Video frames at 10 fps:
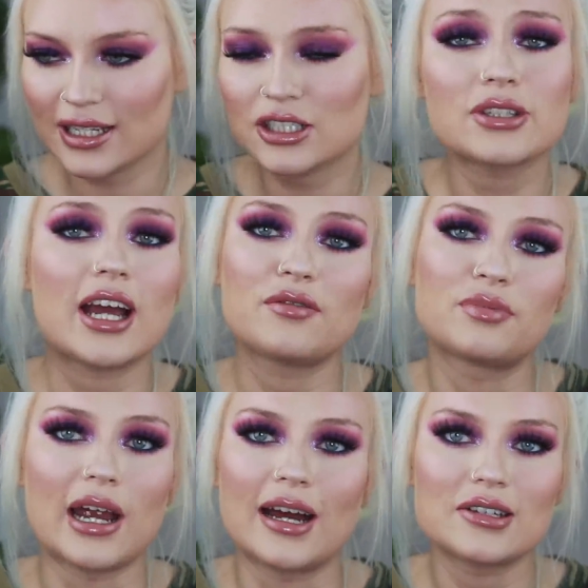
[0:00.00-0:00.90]
I don't have
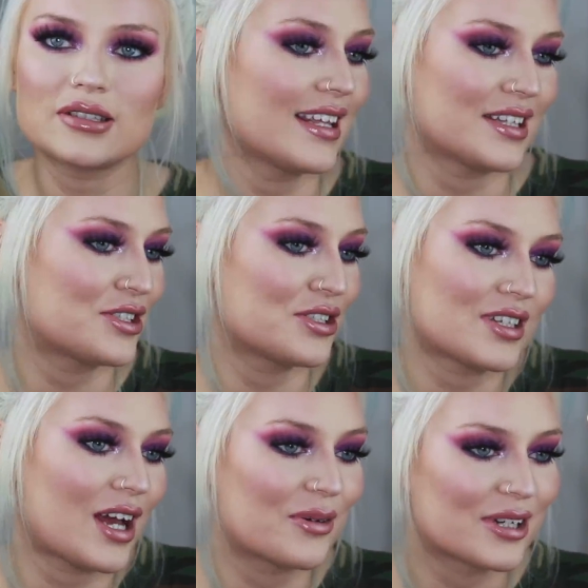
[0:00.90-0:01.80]
brows. That's just
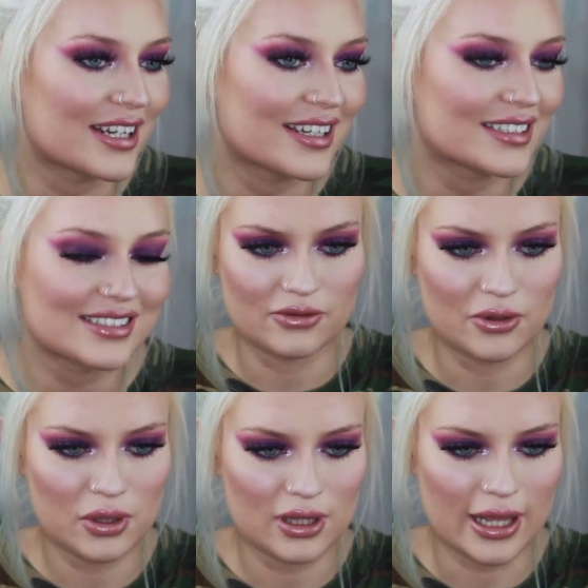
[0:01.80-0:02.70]
how it is.
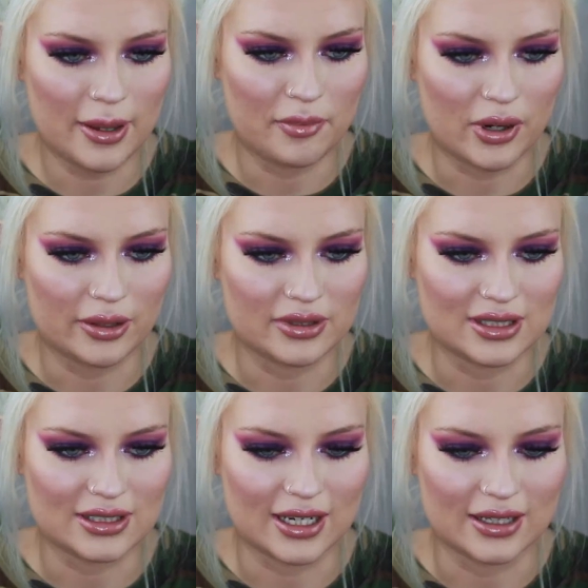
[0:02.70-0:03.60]
Full glam Barbie
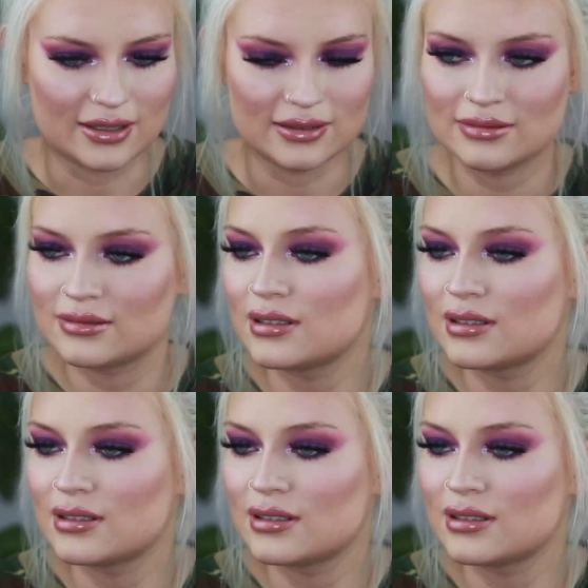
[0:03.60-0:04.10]
style.